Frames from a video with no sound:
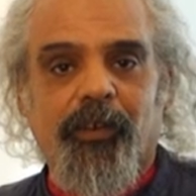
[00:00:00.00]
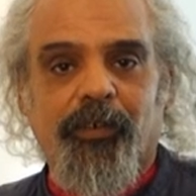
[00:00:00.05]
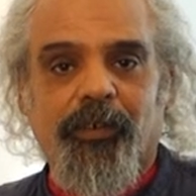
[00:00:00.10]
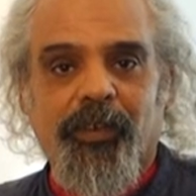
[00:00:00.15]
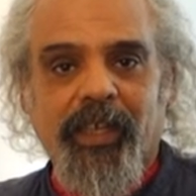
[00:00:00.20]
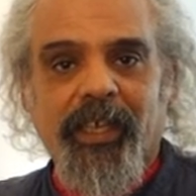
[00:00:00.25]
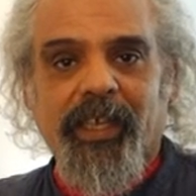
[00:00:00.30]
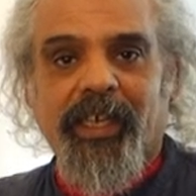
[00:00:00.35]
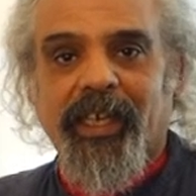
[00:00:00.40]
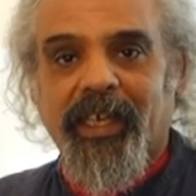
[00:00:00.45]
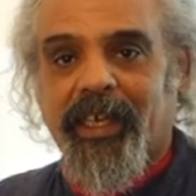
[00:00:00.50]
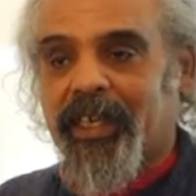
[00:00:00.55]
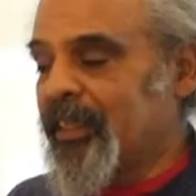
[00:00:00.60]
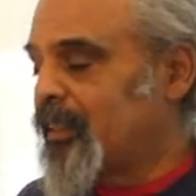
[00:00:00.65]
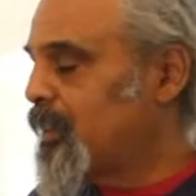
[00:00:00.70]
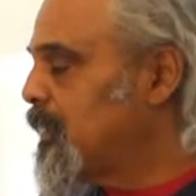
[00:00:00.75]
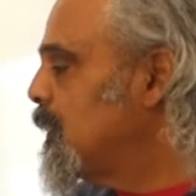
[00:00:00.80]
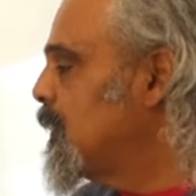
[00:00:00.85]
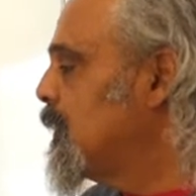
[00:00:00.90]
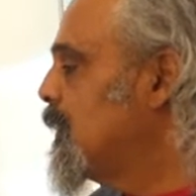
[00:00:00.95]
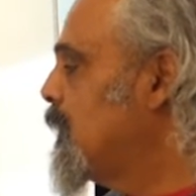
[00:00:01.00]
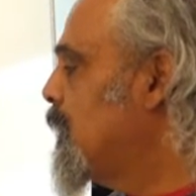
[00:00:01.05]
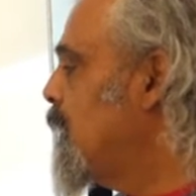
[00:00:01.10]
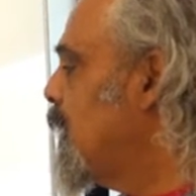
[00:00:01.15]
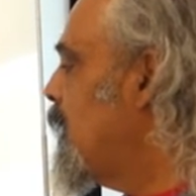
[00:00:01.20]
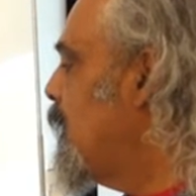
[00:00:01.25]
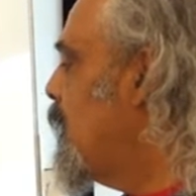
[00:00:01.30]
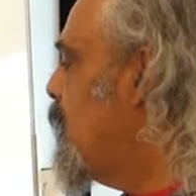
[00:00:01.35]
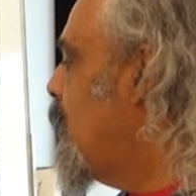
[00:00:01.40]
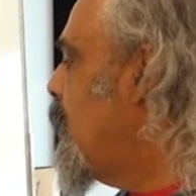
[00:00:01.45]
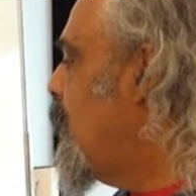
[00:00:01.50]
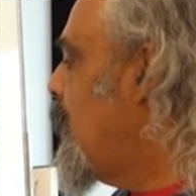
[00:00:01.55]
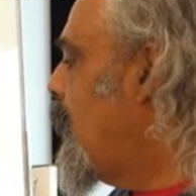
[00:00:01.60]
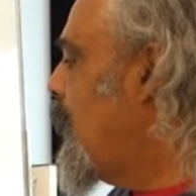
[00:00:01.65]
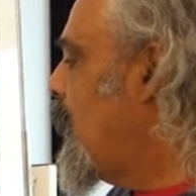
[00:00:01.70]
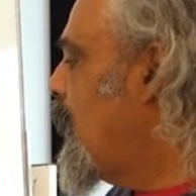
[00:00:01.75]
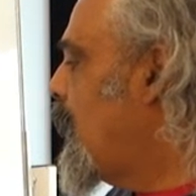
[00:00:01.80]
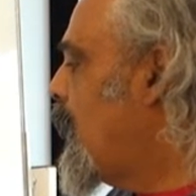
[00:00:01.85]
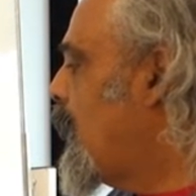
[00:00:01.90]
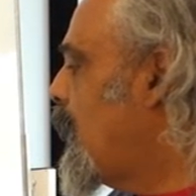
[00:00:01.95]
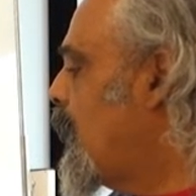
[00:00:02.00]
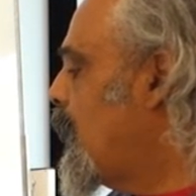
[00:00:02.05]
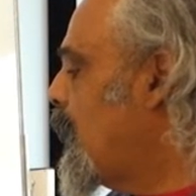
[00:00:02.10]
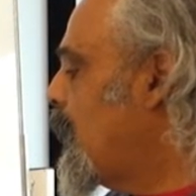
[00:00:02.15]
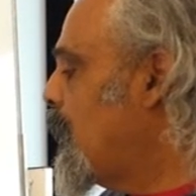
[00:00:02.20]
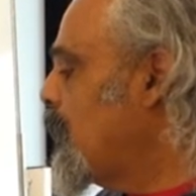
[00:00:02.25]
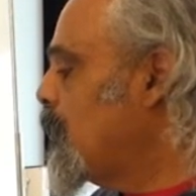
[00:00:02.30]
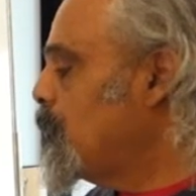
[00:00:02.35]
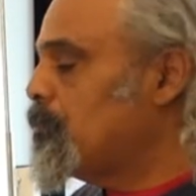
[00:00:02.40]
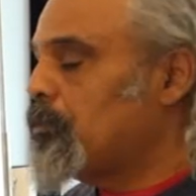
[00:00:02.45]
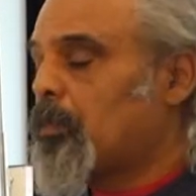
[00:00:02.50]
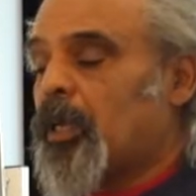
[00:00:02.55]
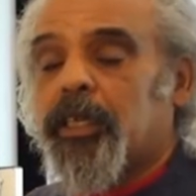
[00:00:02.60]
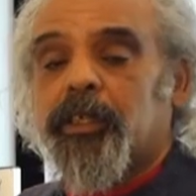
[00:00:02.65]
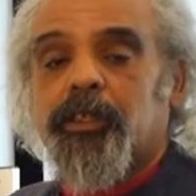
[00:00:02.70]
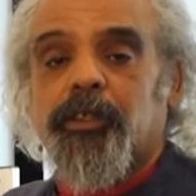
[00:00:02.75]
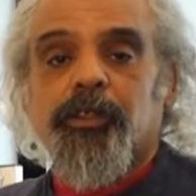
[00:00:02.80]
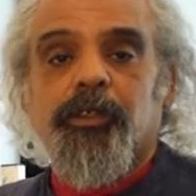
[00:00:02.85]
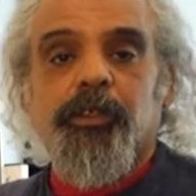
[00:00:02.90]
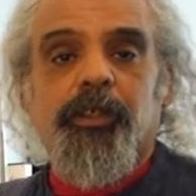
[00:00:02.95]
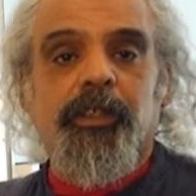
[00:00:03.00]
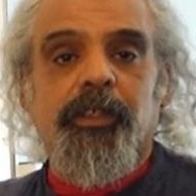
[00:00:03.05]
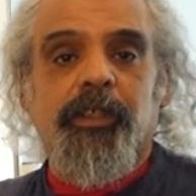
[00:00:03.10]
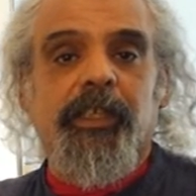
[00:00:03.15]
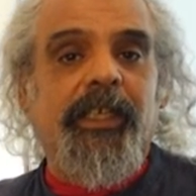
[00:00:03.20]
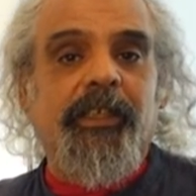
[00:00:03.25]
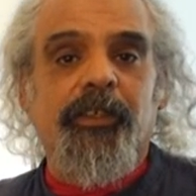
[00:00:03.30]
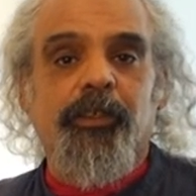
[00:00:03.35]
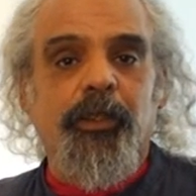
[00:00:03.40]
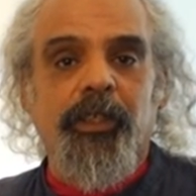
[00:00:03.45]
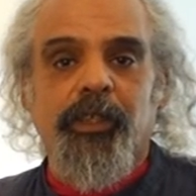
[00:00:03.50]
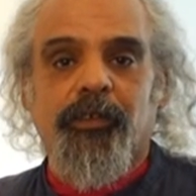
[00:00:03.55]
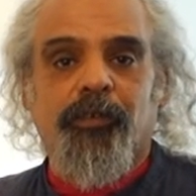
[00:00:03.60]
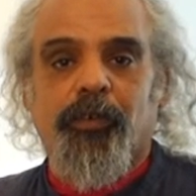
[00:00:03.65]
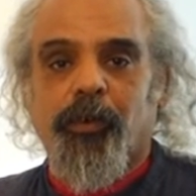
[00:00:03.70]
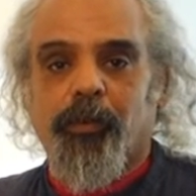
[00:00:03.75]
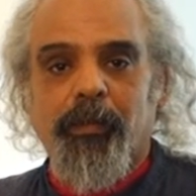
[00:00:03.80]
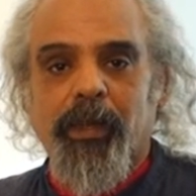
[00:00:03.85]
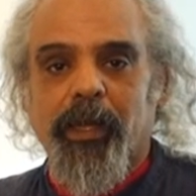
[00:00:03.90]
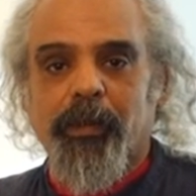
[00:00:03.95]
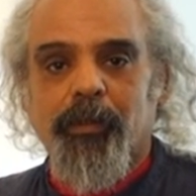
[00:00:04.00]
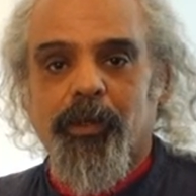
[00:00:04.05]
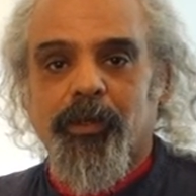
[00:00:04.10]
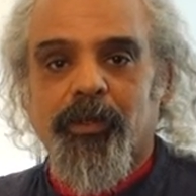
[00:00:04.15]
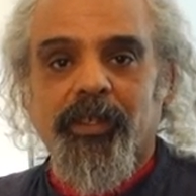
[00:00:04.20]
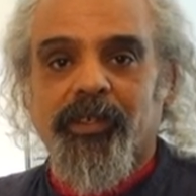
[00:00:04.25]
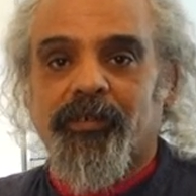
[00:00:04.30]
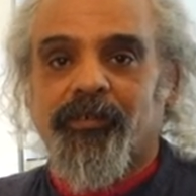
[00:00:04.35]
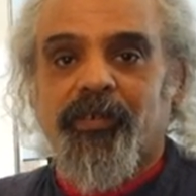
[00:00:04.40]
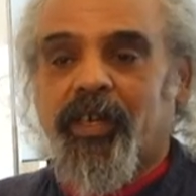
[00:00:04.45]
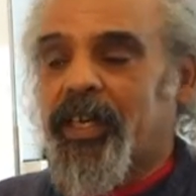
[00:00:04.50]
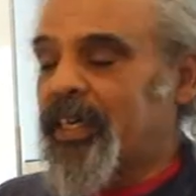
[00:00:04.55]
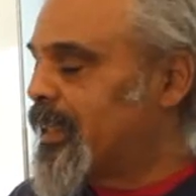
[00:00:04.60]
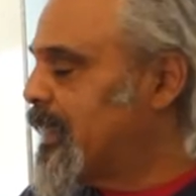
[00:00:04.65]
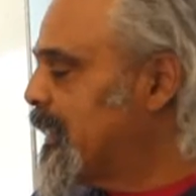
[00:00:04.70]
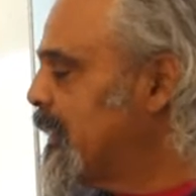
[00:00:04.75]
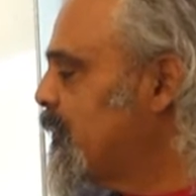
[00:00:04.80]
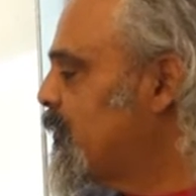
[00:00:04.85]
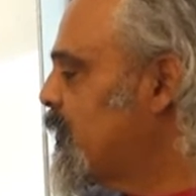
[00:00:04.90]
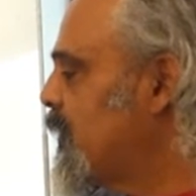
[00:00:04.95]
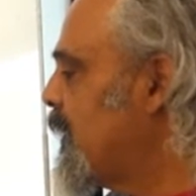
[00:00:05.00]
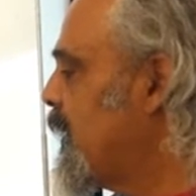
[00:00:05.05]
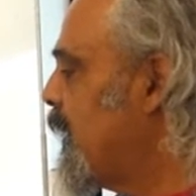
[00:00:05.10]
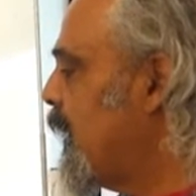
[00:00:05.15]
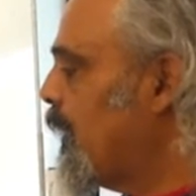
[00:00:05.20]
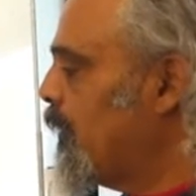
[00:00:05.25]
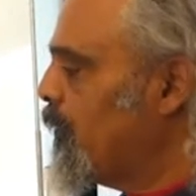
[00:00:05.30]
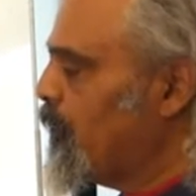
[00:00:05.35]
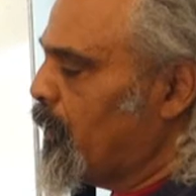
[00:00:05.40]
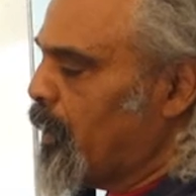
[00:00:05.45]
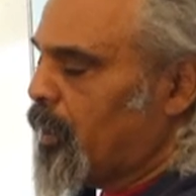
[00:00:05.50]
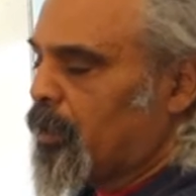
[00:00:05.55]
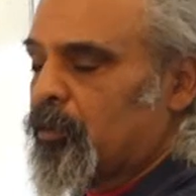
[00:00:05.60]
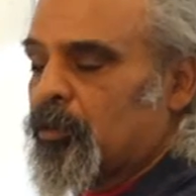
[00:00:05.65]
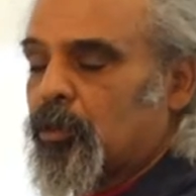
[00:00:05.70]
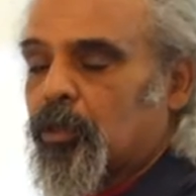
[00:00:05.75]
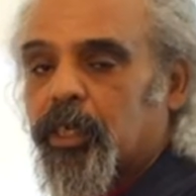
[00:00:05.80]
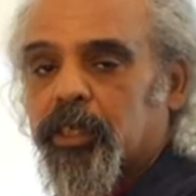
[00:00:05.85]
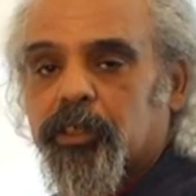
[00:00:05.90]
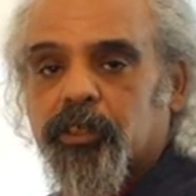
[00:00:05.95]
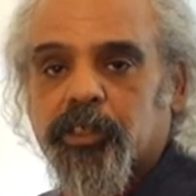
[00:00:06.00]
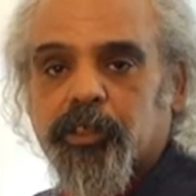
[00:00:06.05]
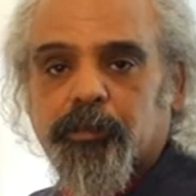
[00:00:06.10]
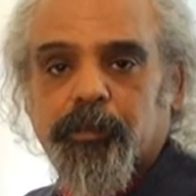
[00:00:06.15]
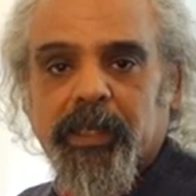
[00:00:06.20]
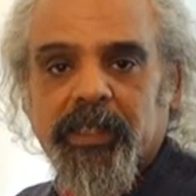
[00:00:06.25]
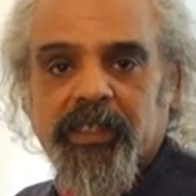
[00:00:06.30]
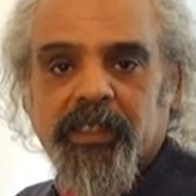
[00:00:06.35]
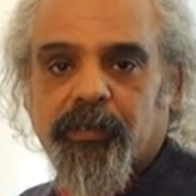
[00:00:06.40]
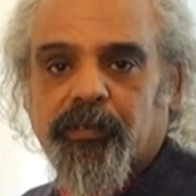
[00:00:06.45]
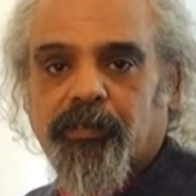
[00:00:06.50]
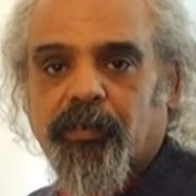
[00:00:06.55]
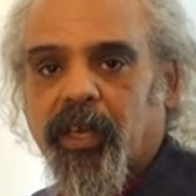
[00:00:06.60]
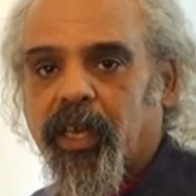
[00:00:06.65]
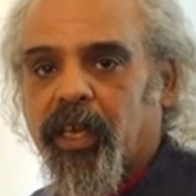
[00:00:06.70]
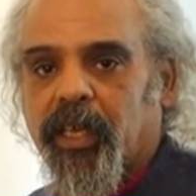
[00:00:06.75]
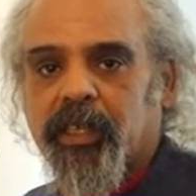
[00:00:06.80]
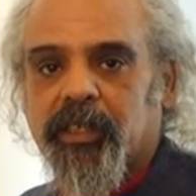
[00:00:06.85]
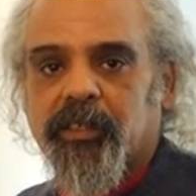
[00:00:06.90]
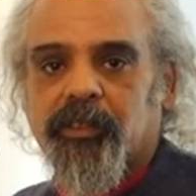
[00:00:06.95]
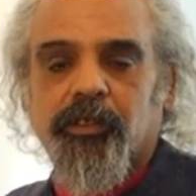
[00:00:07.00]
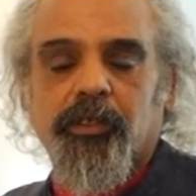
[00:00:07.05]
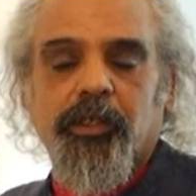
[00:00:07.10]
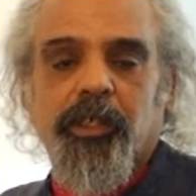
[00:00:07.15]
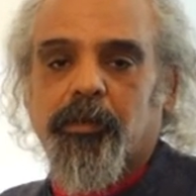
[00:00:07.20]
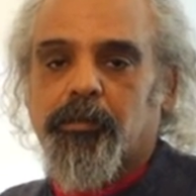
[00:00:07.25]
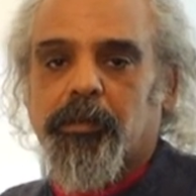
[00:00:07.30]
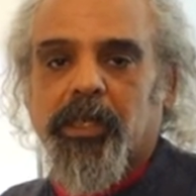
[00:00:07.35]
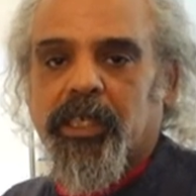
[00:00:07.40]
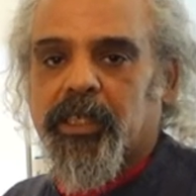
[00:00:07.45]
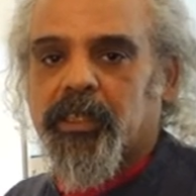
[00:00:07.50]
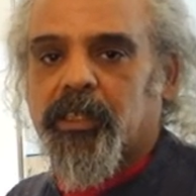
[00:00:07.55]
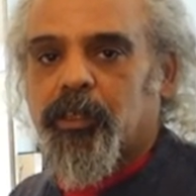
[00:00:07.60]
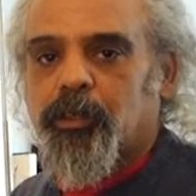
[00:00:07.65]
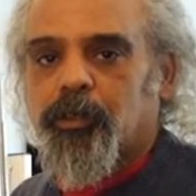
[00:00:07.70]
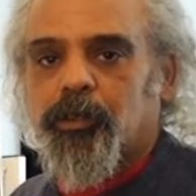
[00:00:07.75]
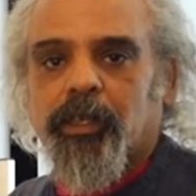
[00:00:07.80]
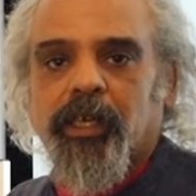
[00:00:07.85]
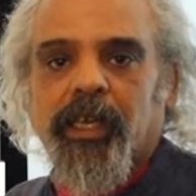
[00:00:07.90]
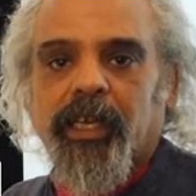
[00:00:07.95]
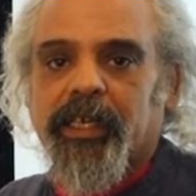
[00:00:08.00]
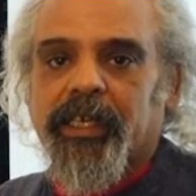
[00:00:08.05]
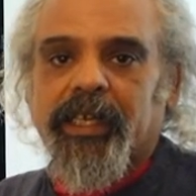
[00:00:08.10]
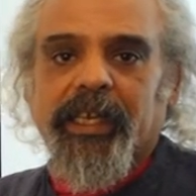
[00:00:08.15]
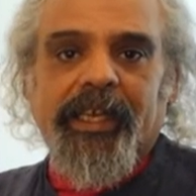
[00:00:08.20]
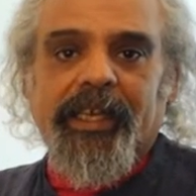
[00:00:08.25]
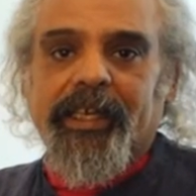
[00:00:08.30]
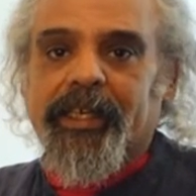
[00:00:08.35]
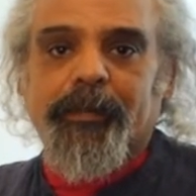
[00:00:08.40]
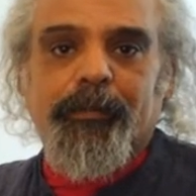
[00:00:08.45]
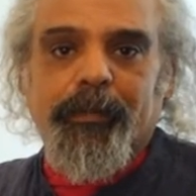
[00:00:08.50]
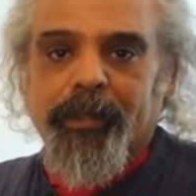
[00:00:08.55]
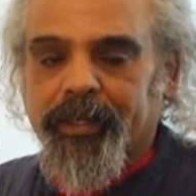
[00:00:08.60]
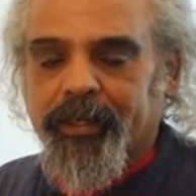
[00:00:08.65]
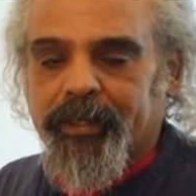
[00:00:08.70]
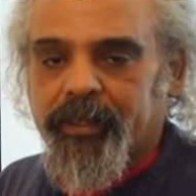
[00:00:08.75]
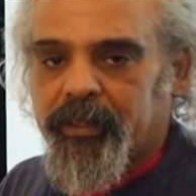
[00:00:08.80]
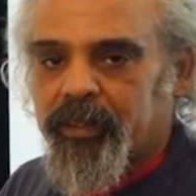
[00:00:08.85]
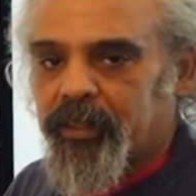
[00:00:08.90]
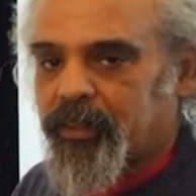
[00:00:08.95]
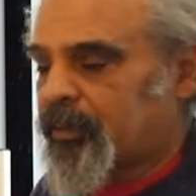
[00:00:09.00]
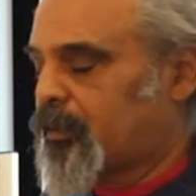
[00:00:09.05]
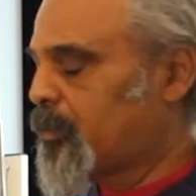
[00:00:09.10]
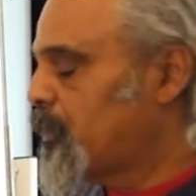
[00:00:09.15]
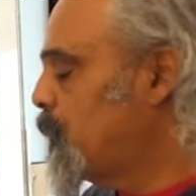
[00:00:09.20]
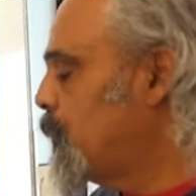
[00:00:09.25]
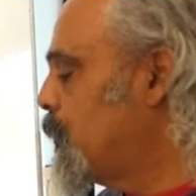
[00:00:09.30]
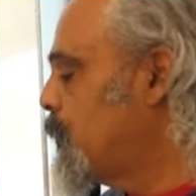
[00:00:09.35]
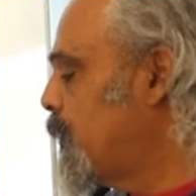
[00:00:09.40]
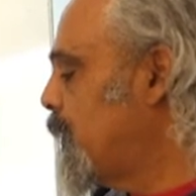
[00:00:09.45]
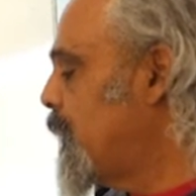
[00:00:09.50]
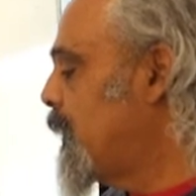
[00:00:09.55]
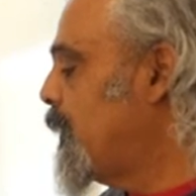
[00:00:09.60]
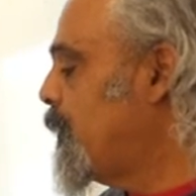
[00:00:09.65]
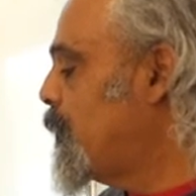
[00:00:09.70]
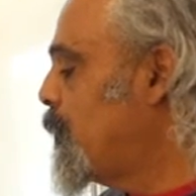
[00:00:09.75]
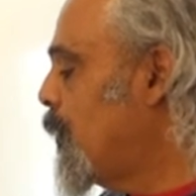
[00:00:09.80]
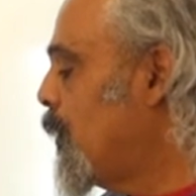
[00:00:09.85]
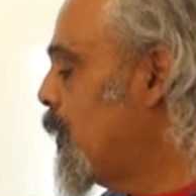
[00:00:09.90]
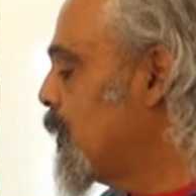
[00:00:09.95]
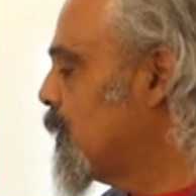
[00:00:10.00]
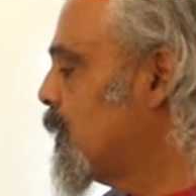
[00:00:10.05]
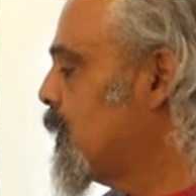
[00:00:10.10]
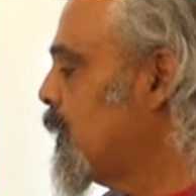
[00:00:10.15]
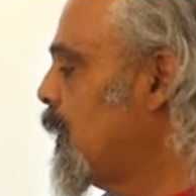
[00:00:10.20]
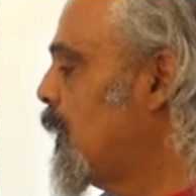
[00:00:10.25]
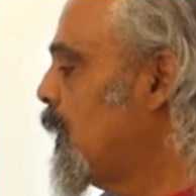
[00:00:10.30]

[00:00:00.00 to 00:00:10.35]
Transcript: of the head, and you can do it from memory very easily, and then you can specify it. You can make it look like anybody that you really want,